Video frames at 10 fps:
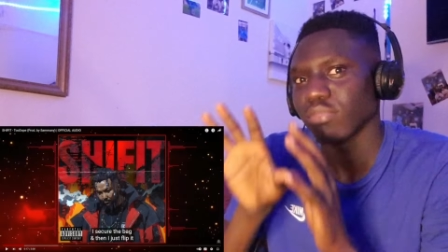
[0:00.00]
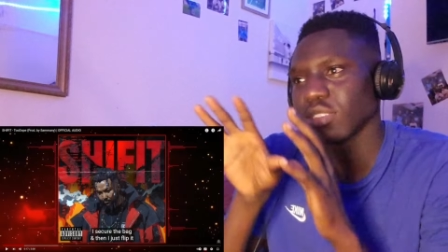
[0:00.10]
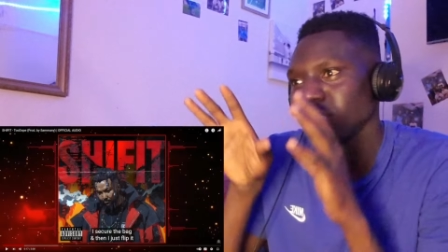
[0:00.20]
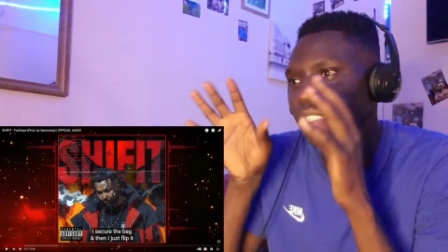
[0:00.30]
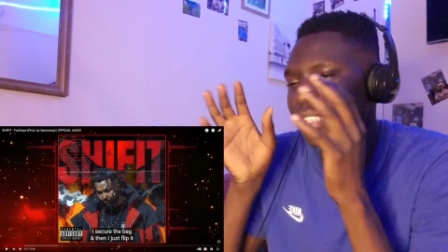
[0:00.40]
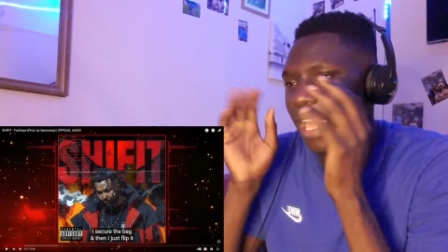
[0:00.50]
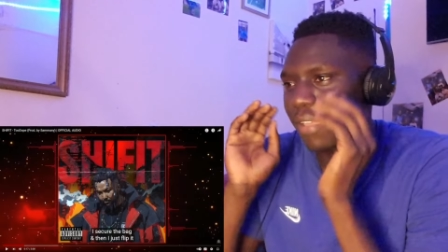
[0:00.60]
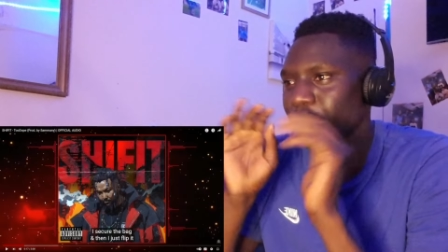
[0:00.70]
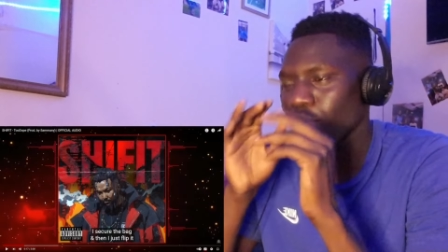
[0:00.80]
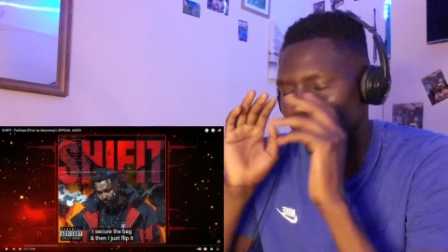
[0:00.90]
I'm
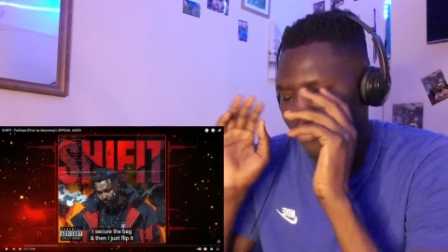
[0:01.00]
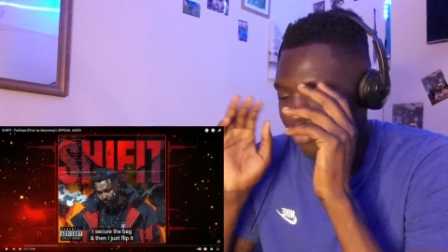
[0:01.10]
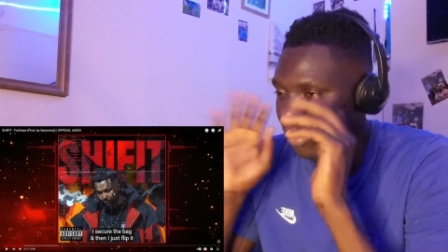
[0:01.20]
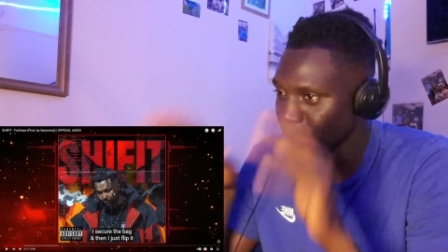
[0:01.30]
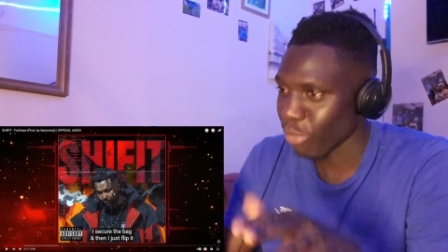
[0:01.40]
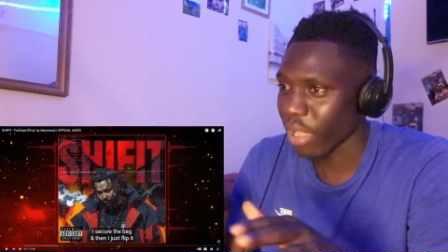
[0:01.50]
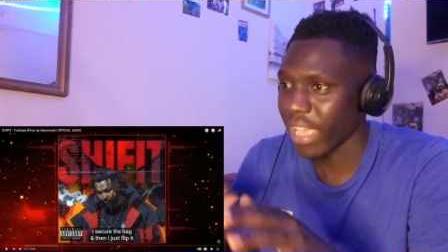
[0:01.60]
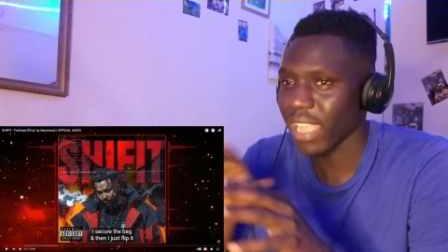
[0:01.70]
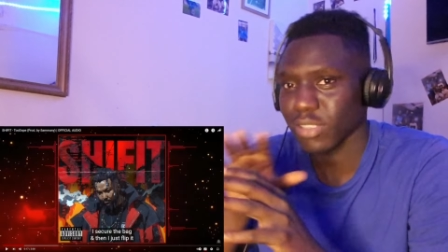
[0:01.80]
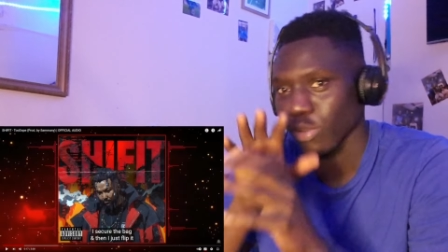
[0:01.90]
like from what I
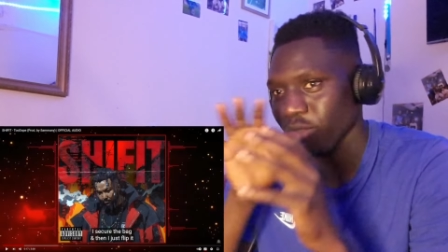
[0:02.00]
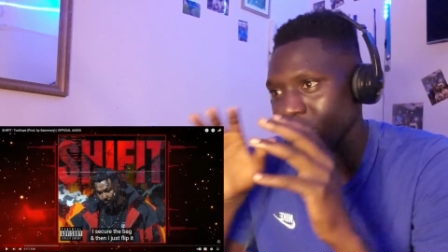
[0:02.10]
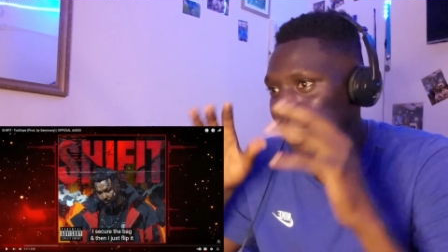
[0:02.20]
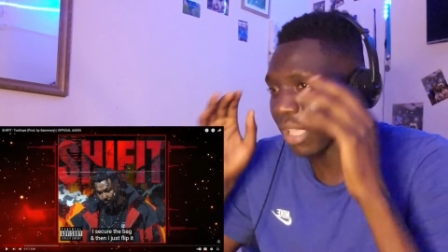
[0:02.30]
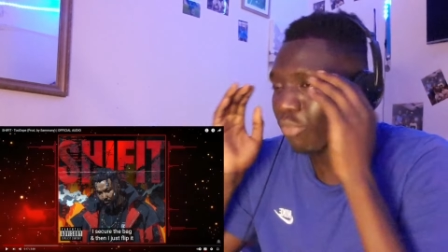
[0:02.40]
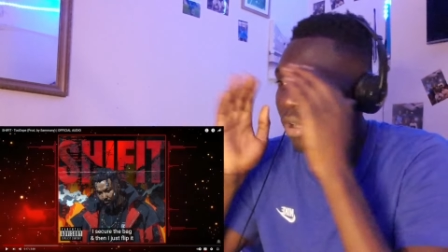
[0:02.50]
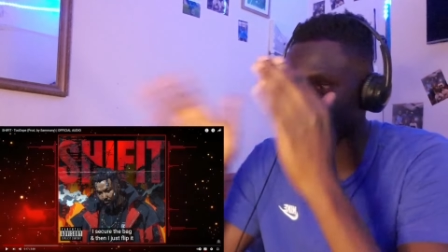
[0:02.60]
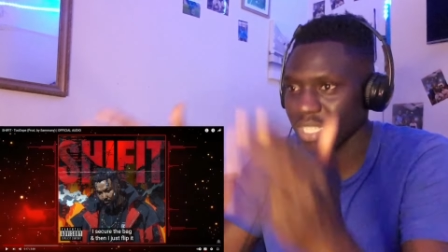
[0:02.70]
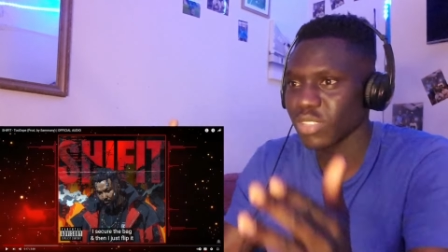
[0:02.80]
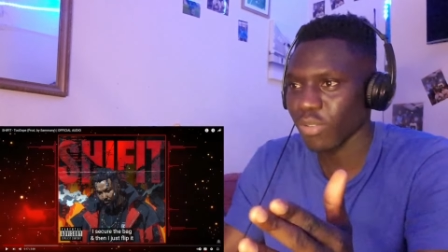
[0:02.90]
heard so far, like what
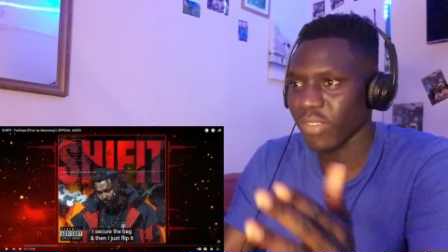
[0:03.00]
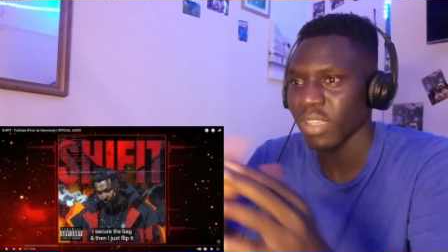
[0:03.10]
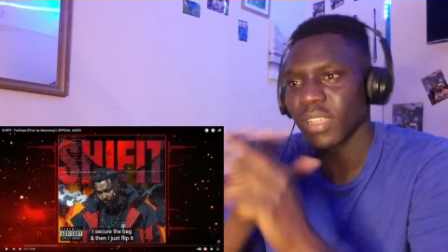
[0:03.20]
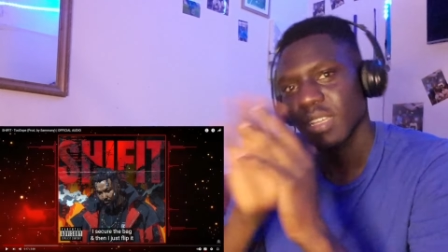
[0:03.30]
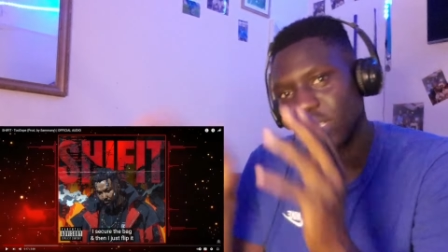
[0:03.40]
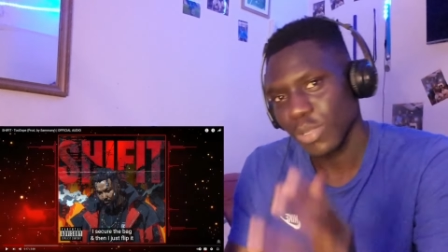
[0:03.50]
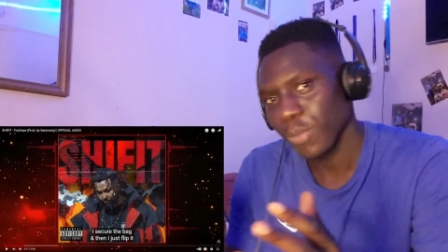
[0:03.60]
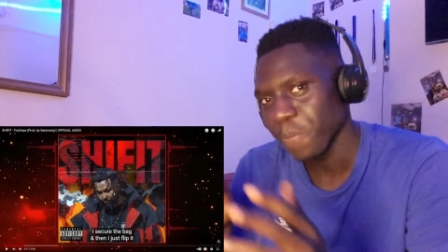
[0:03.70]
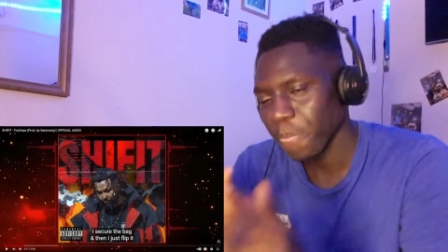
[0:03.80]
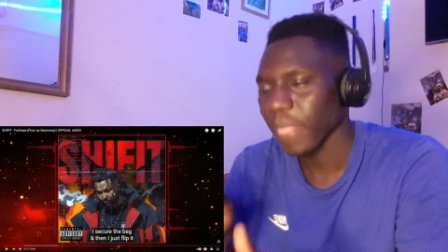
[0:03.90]
I'm seeing so far. So,
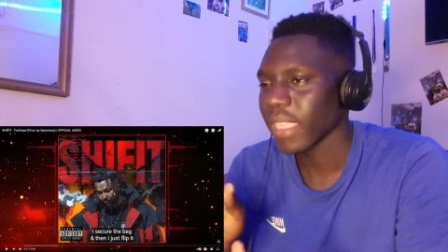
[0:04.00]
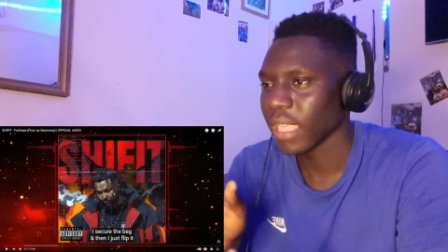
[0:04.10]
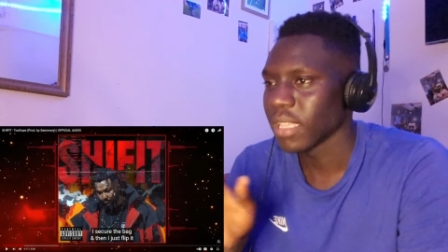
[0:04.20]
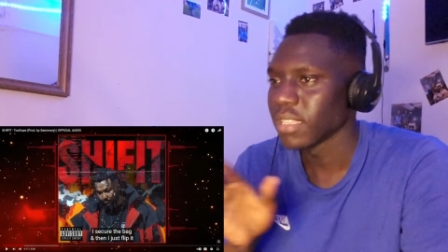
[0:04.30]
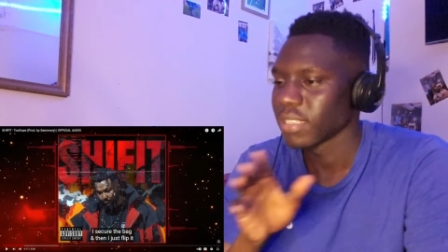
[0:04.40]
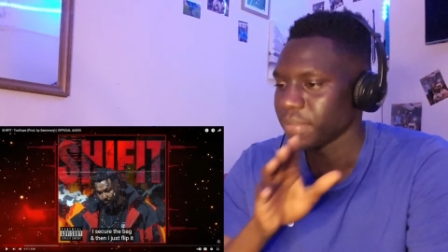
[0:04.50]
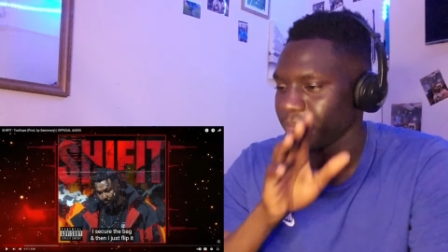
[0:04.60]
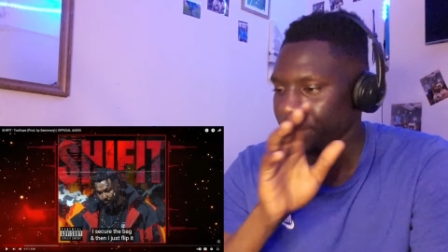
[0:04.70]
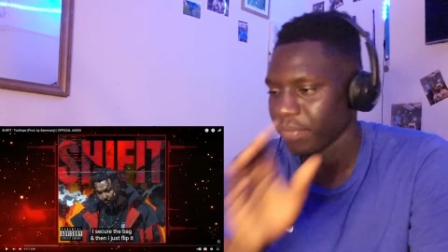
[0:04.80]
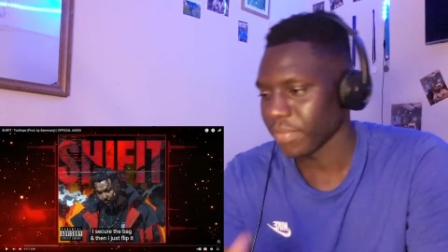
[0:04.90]
yeah.
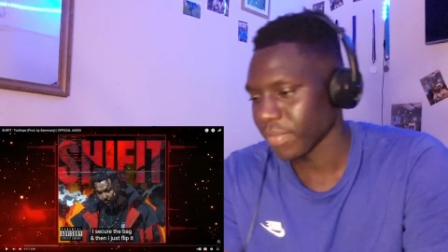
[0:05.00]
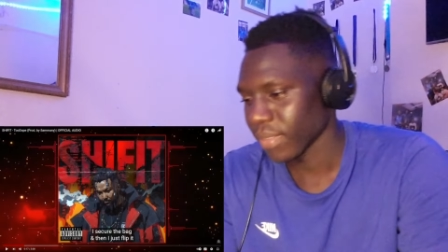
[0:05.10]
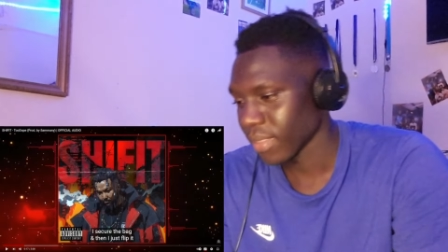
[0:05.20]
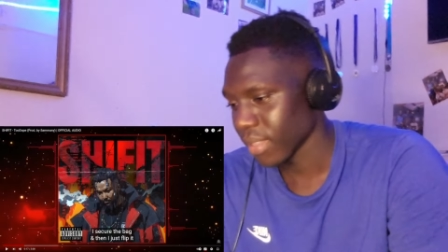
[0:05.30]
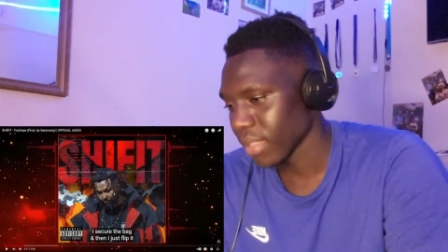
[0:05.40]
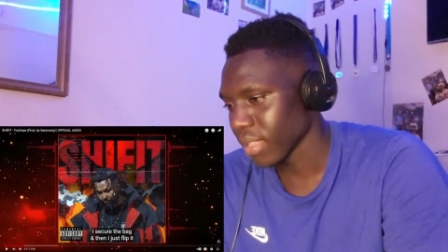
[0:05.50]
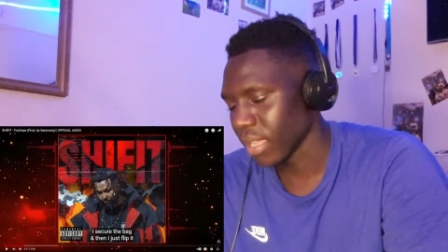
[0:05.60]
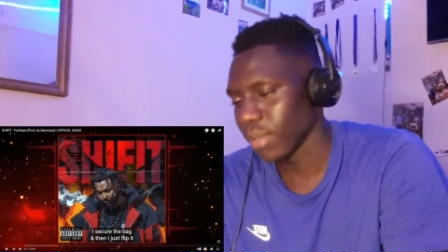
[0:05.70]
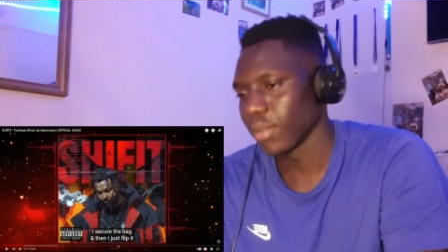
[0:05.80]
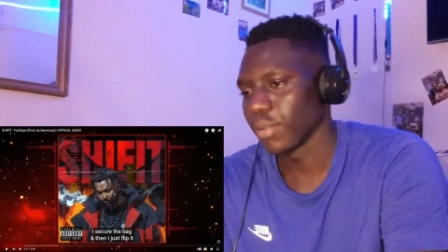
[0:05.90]

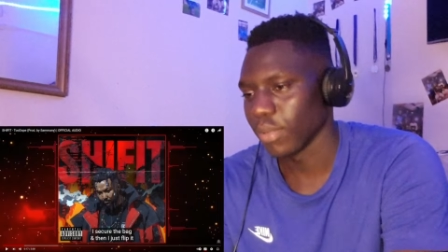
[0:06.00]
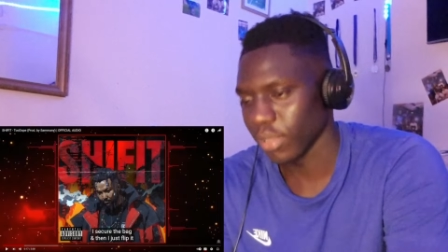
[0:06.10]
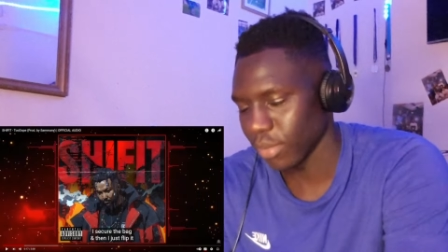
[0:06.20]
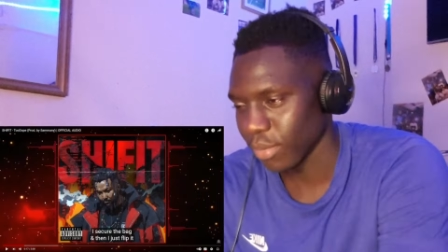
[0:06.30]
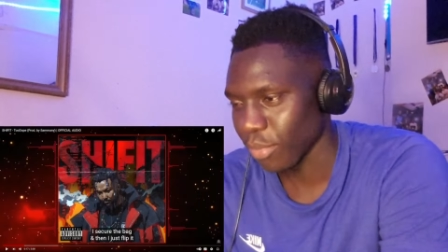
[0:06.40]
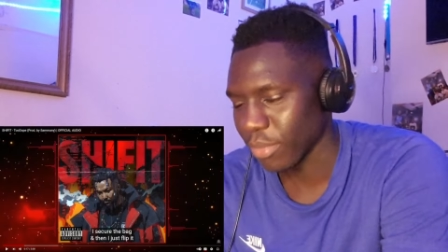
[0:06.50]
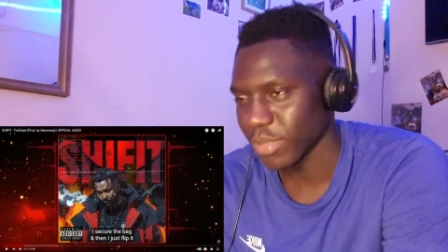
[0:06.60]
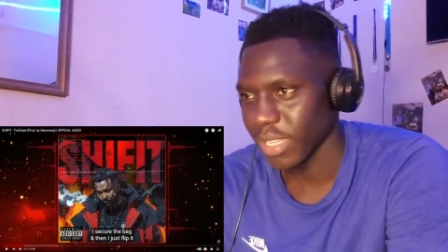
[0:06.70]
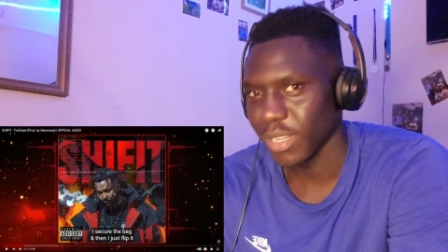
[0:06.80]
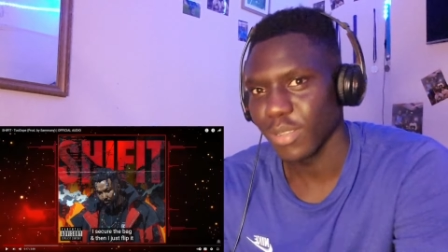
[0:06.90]
I don't know what I'm
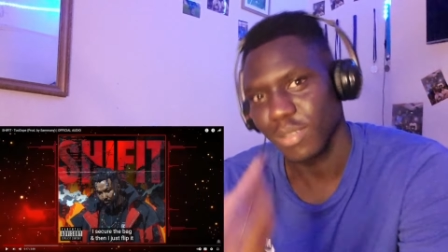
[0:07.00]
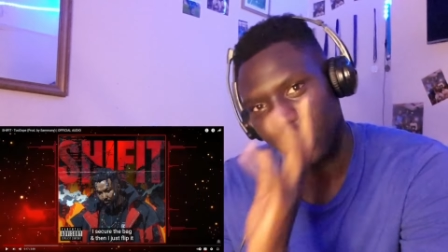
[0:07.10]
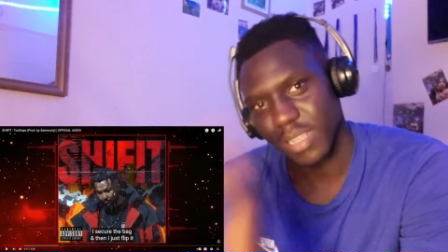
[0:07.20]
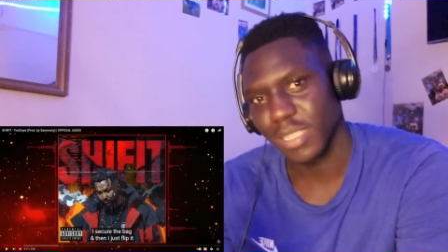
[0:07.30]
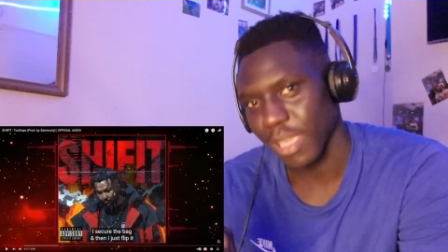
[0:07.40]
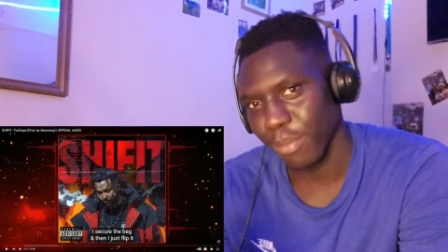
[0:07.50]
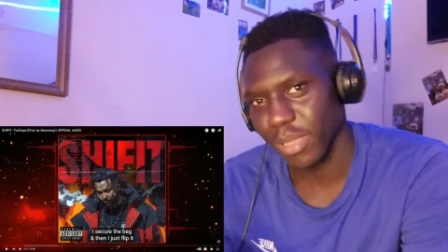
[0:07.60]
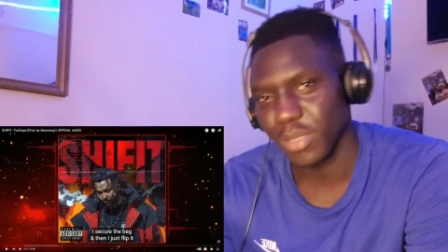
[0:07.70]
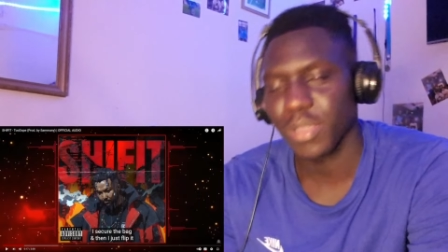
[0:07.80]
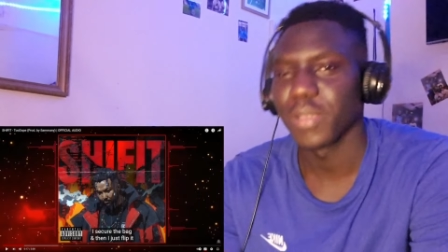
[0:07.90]
saying. Let's get
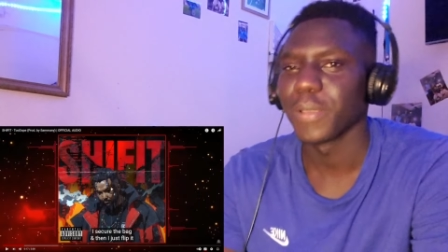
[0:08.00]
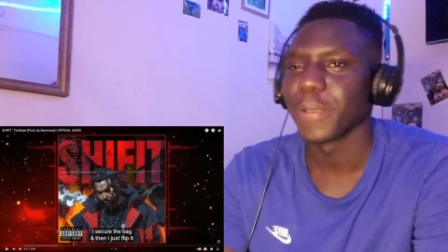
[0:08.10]
back to it.